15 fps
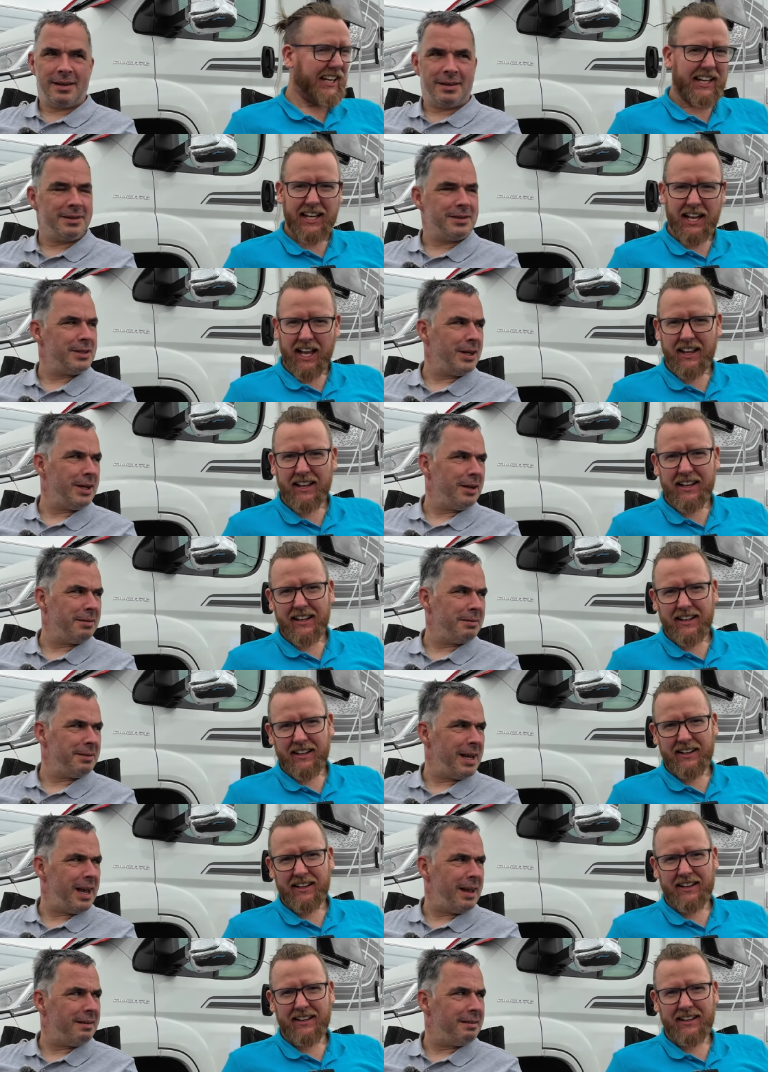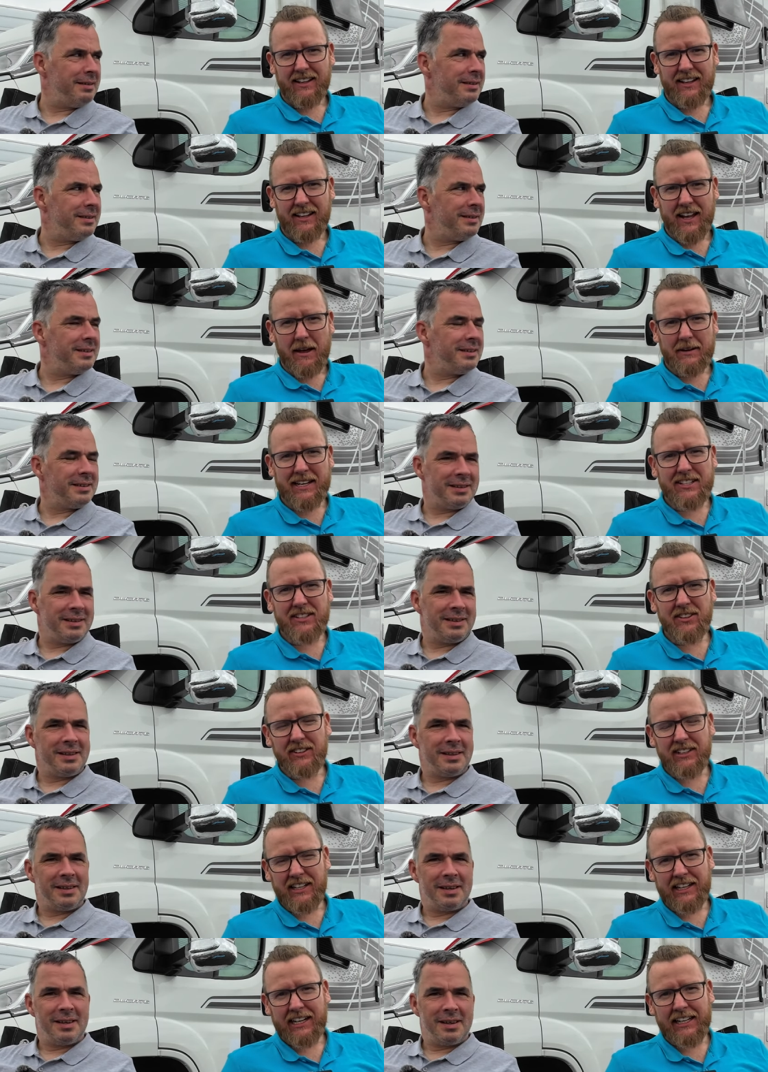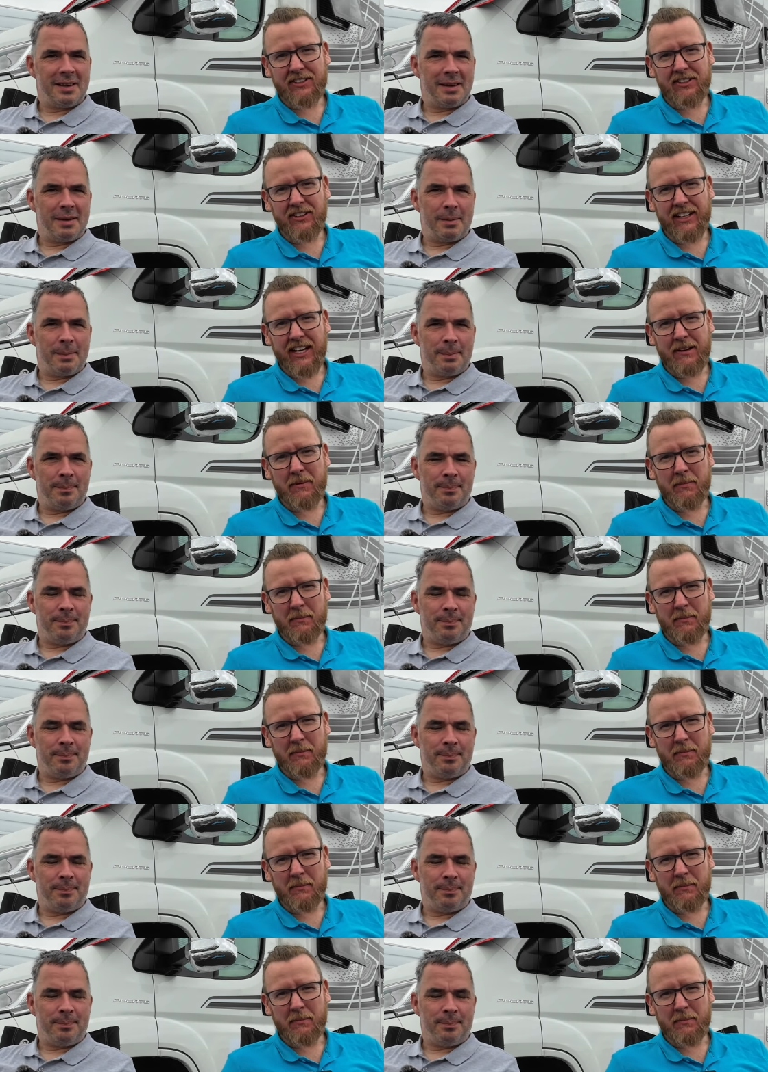Speaker 1: So yeah. And next door, next door neighbour